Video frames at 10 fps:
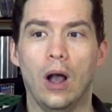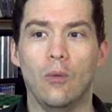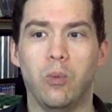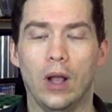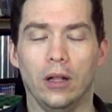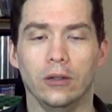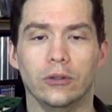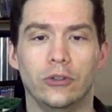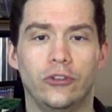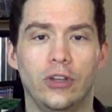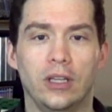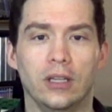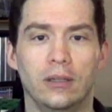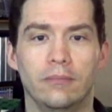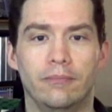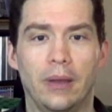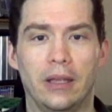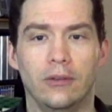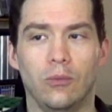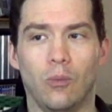Well, she can
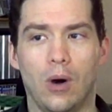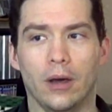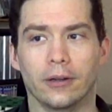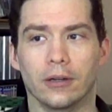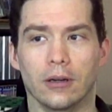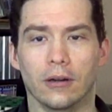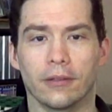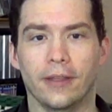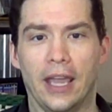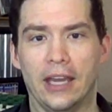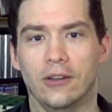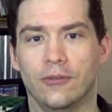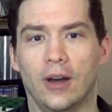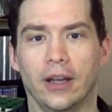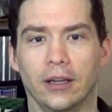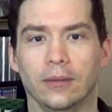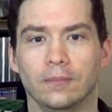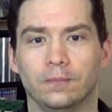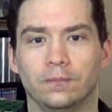bend water, earth, and fire.